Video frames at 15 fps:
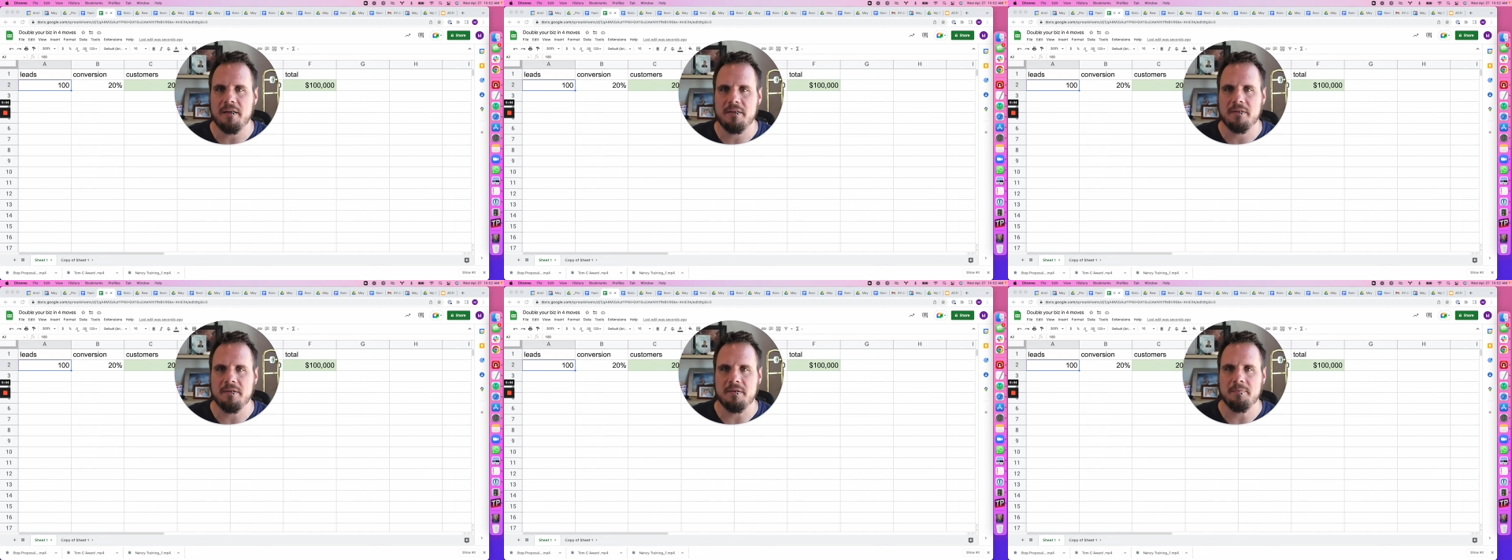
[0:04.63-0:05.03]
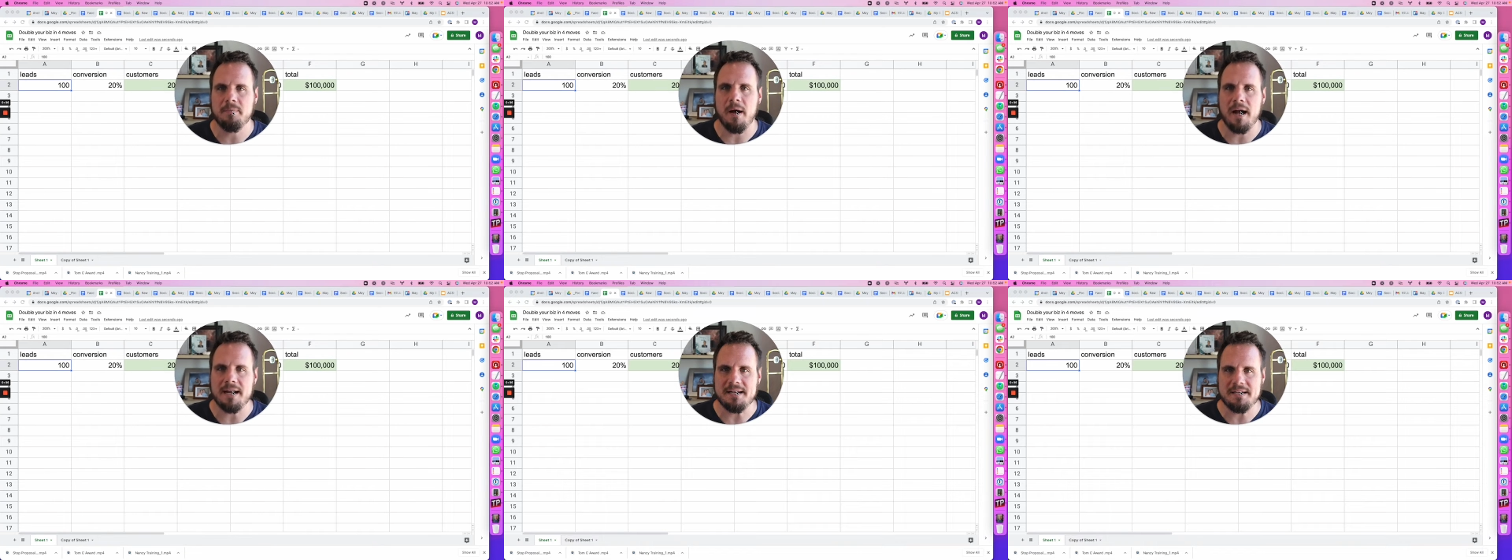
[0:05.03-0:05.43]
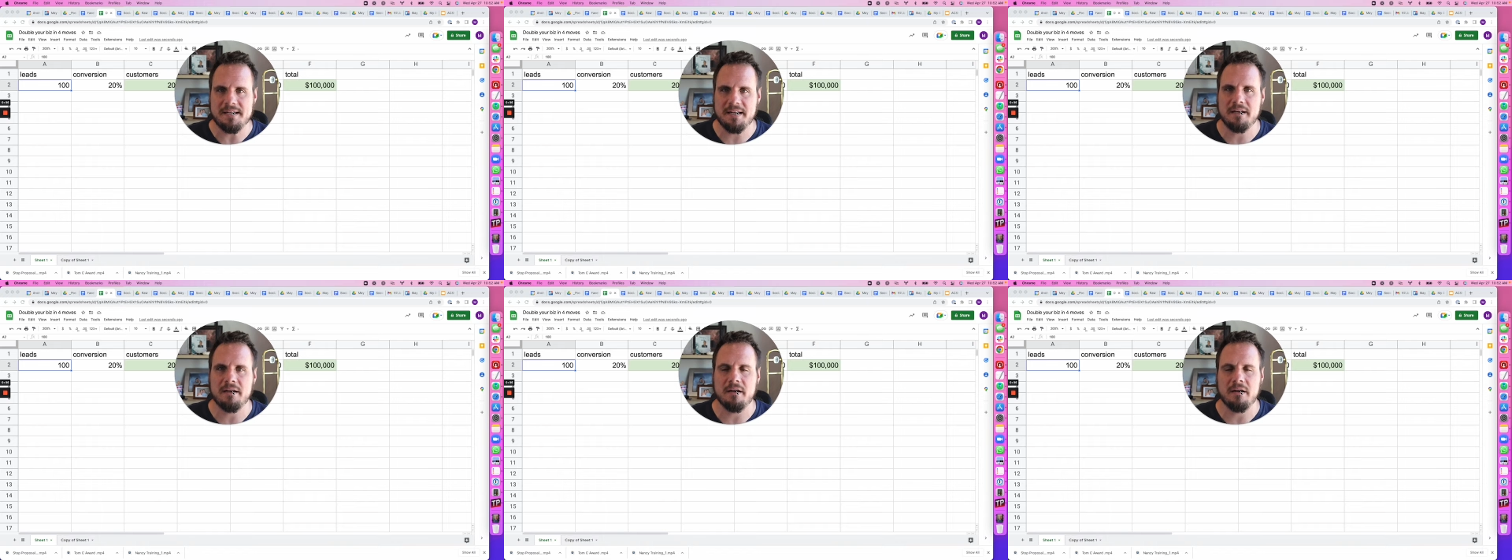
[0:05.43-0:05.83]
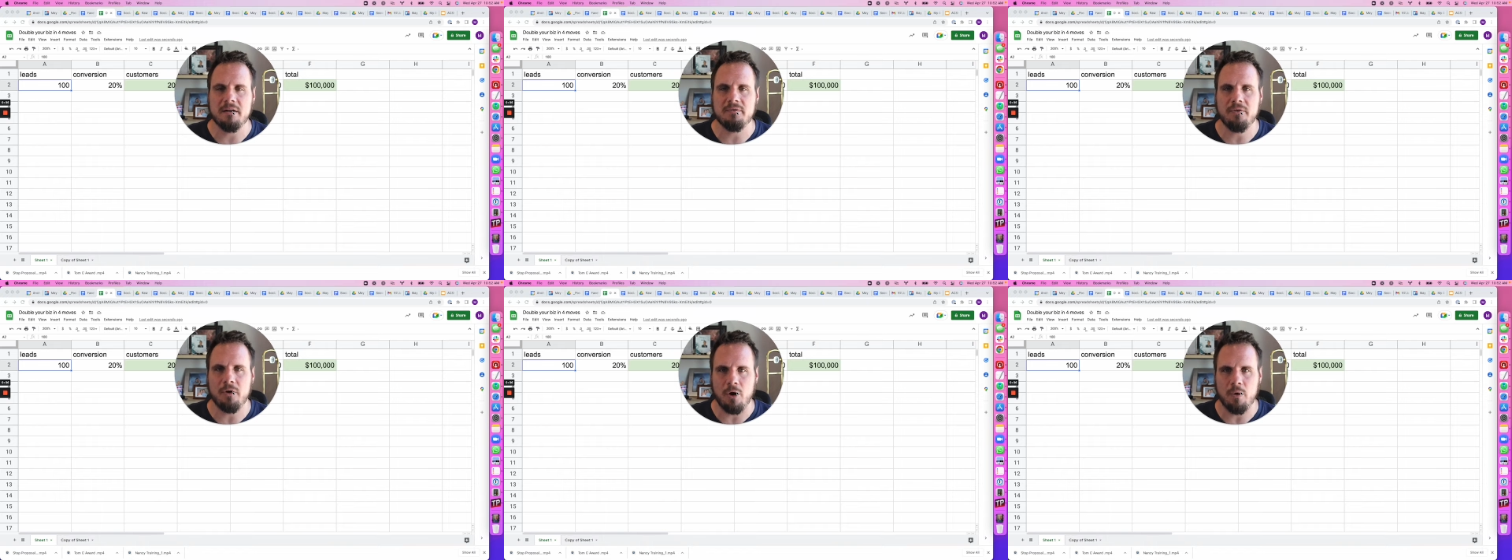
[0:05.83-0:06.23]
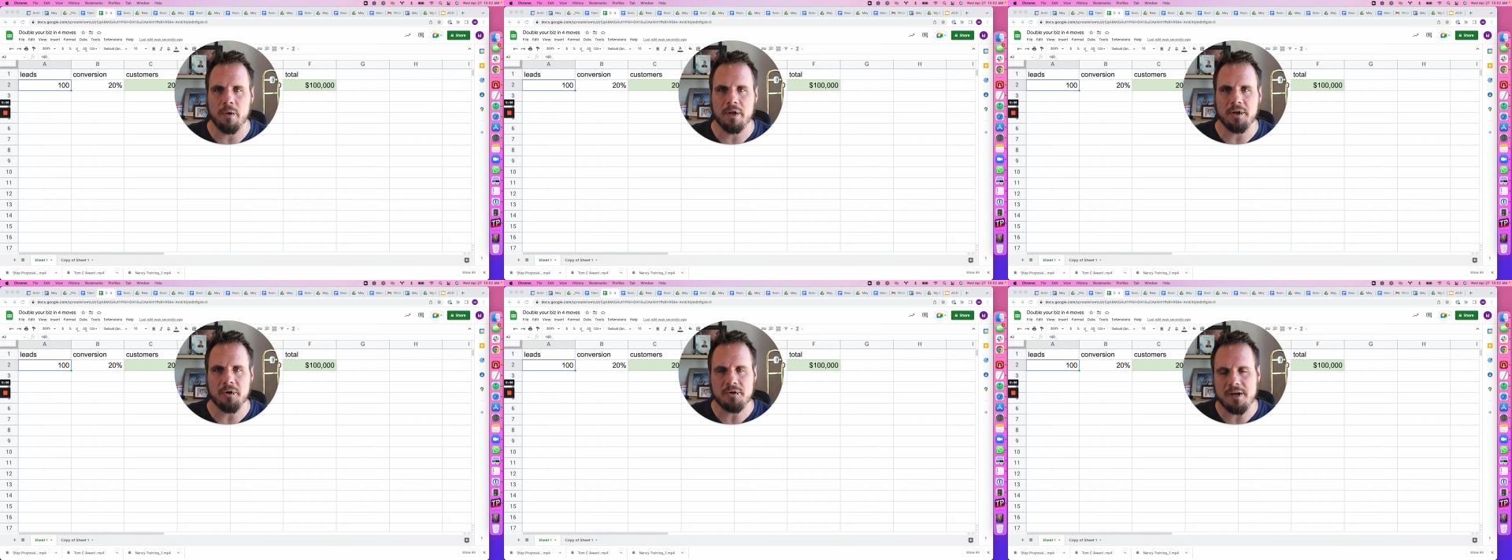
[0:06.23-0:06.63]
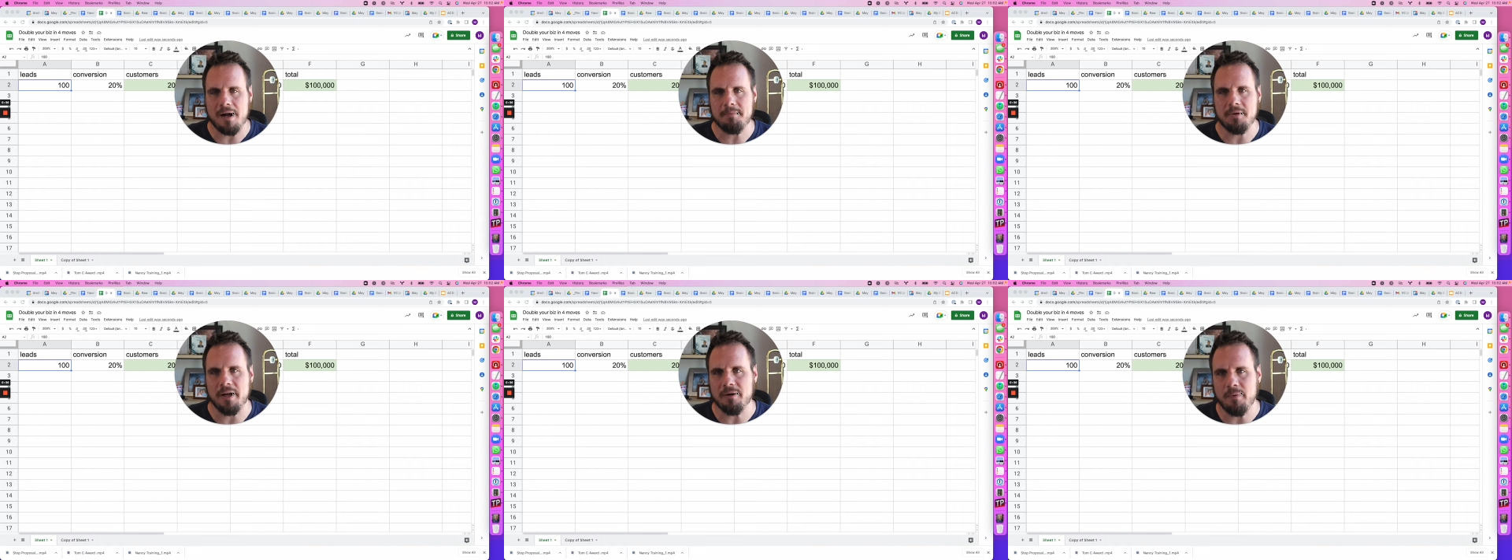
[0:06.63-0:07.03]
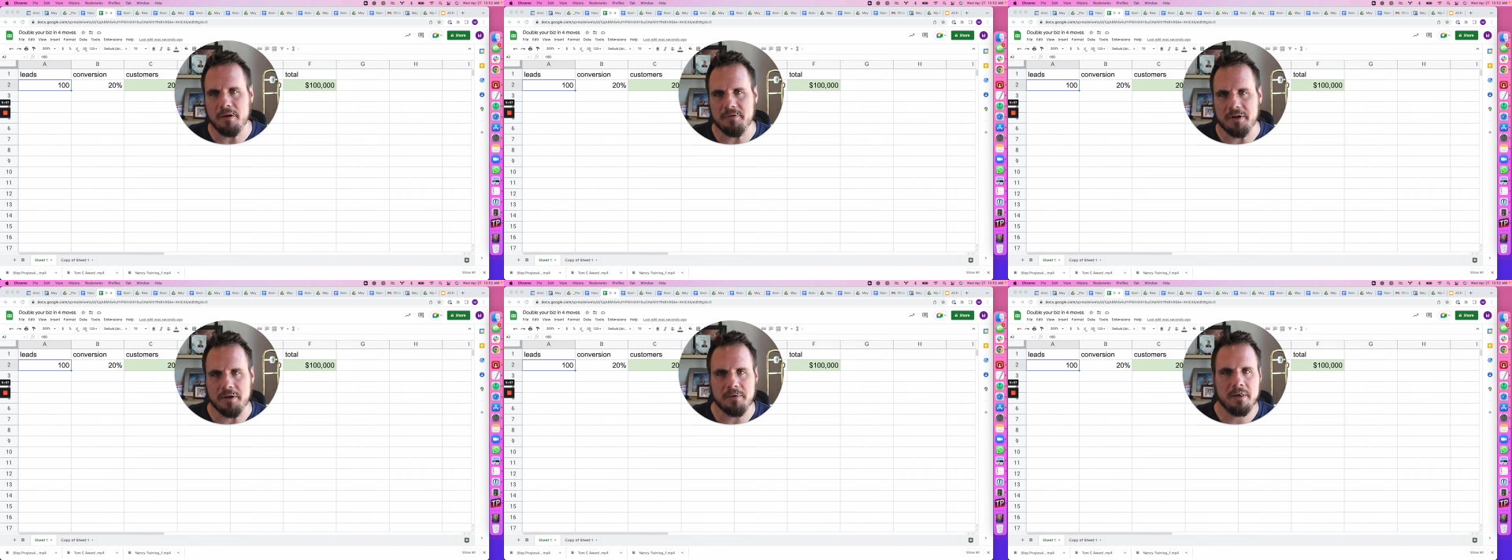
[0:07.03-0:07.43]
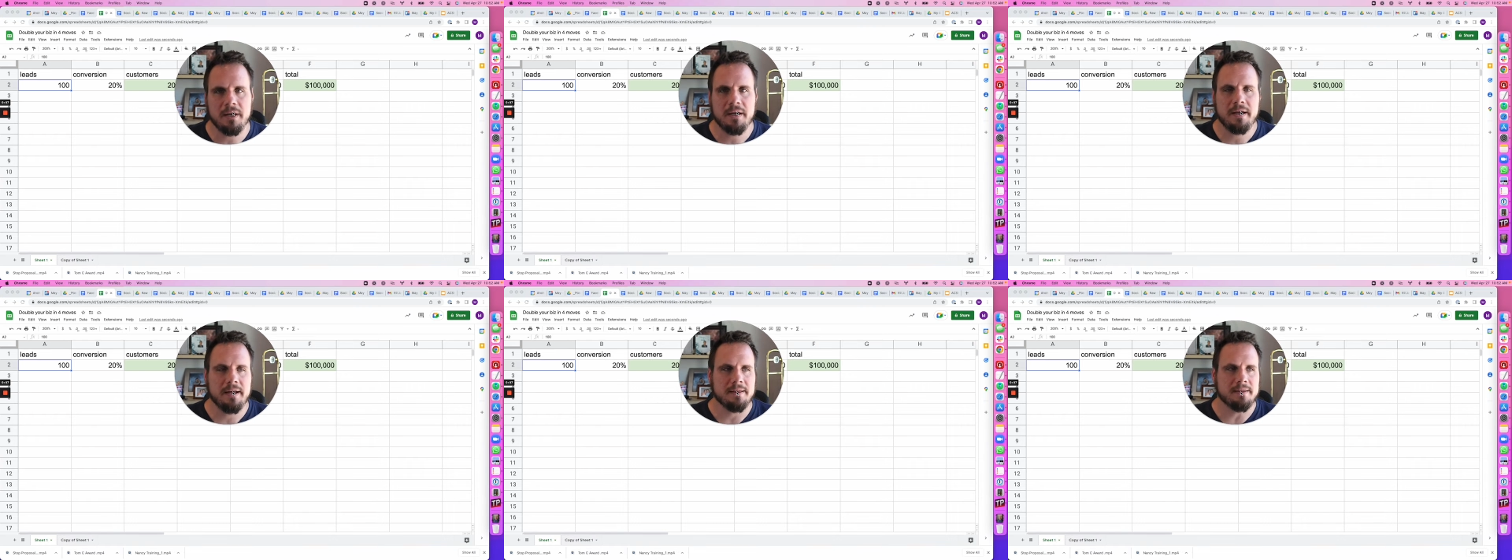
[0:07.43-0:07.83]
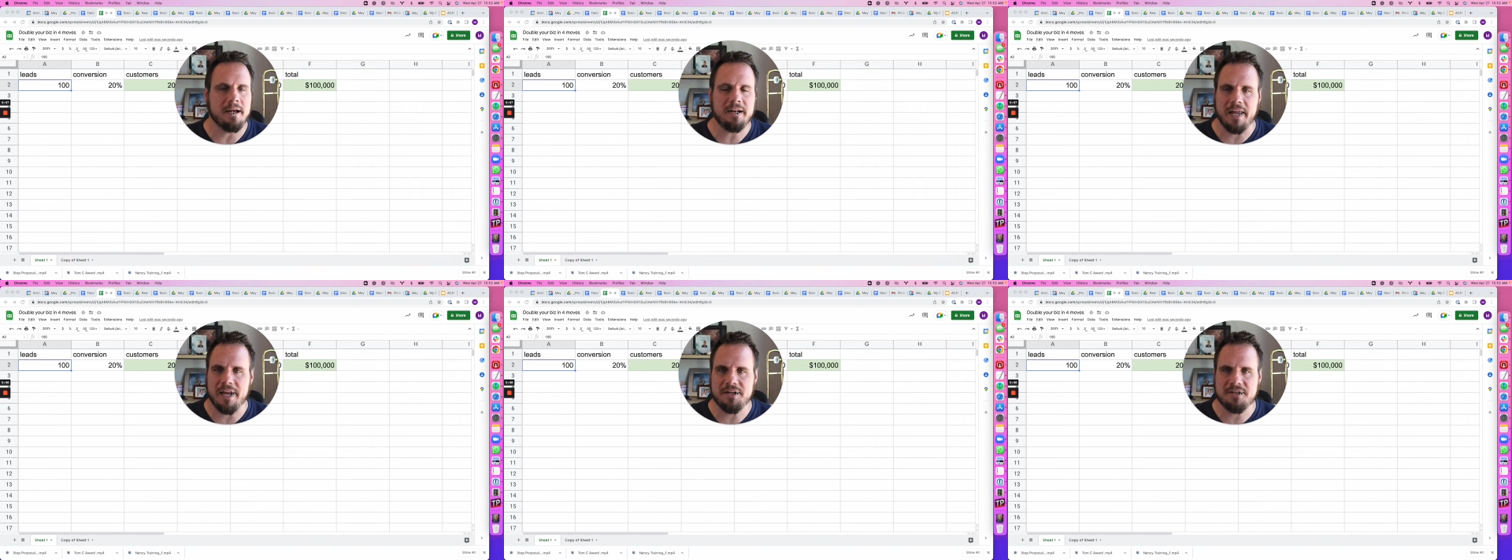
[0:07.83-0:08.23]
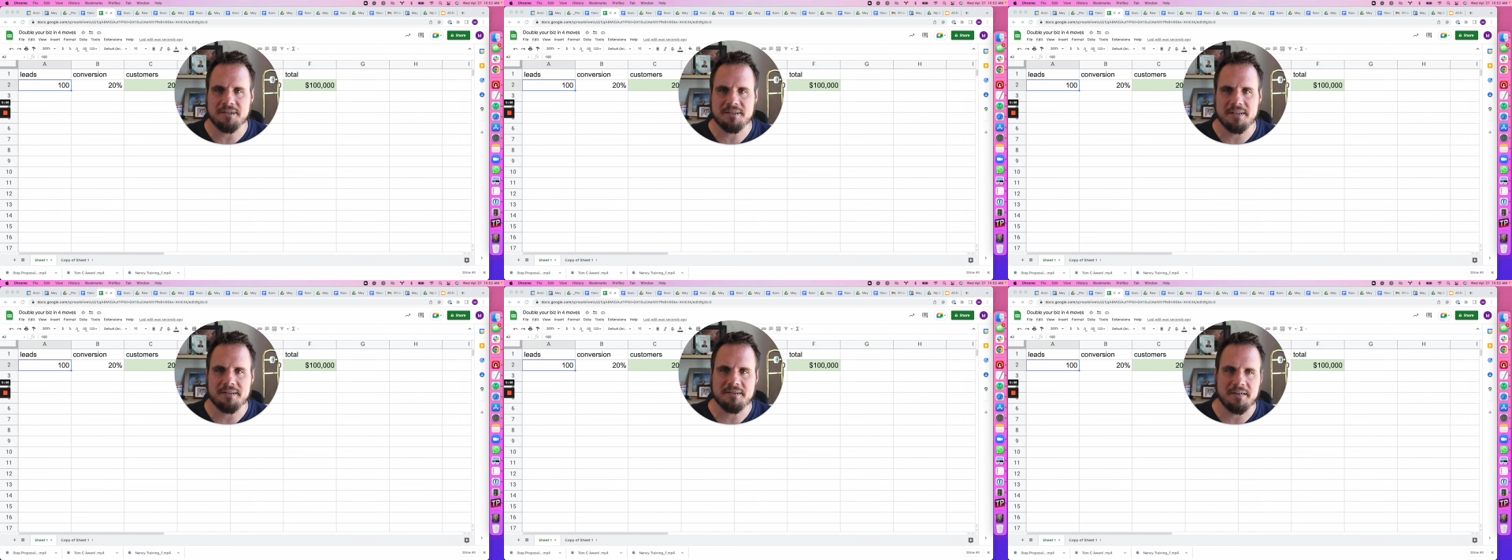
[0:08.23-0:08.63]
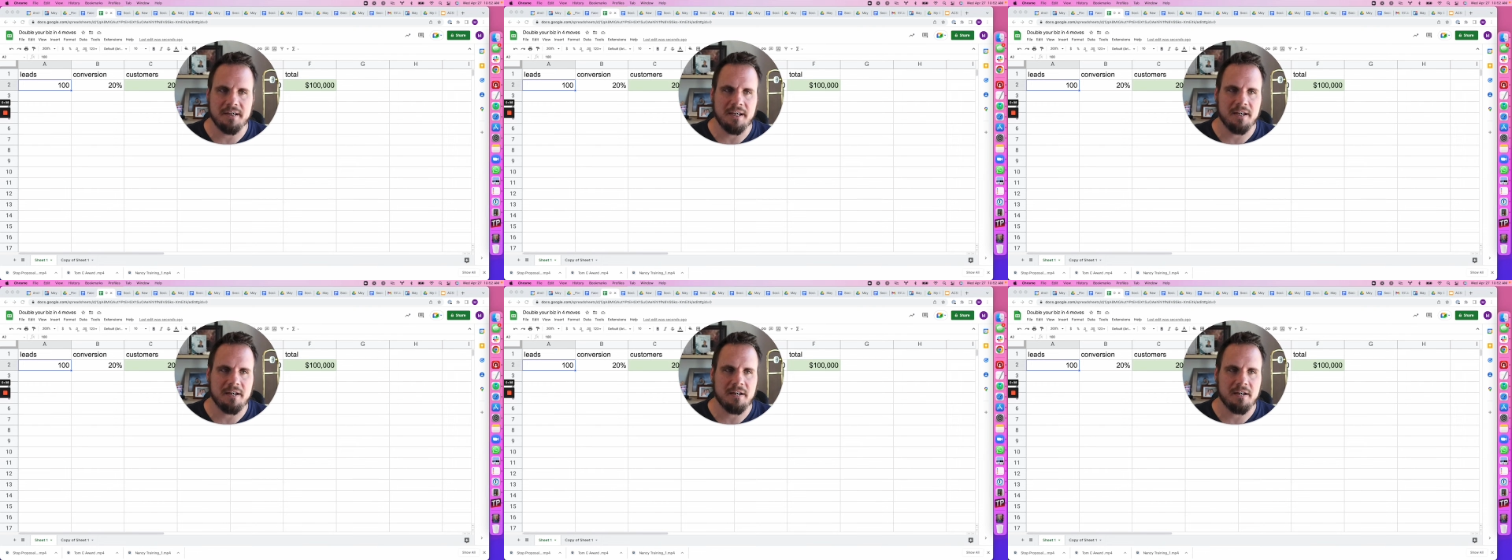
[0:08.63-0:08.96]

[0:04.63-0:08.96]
the idea of growing your top line revenue. A lot of agencies think,